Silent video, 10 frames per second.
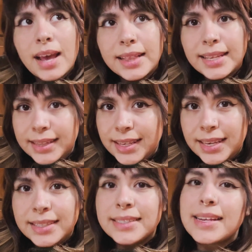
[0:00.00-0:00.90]
at the
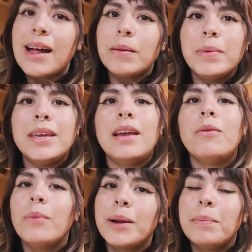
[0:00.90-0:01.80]
least, I'll be
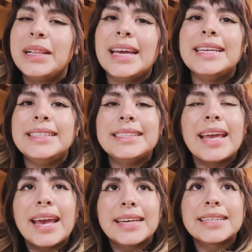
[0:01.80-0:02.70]
in one place,
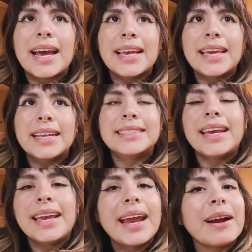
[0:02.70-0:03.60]
and I can
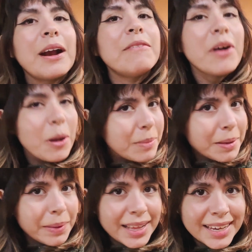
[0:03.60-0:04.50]
take care of all
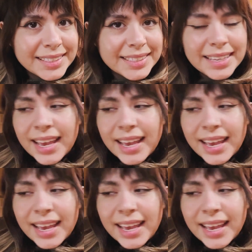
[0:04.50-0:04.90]
my plants